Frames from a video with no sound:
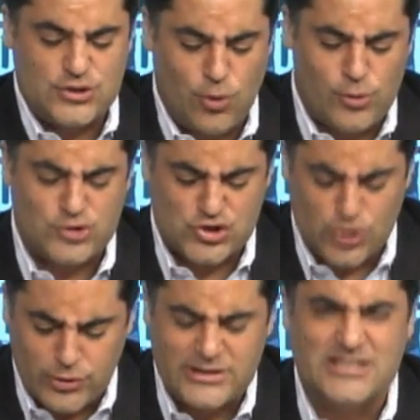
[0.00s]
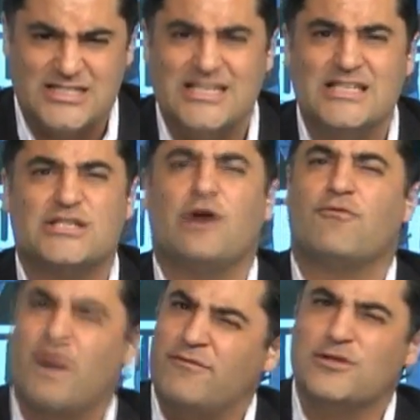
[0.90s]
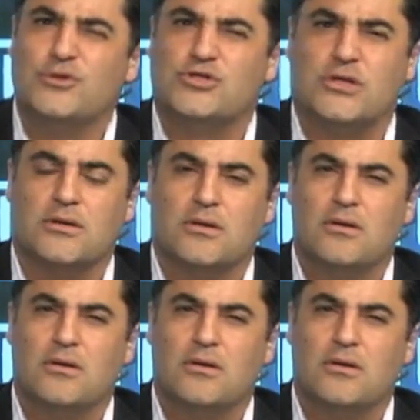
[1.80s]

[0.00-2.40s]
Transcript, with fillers: quote, sowing the seeds of revolution.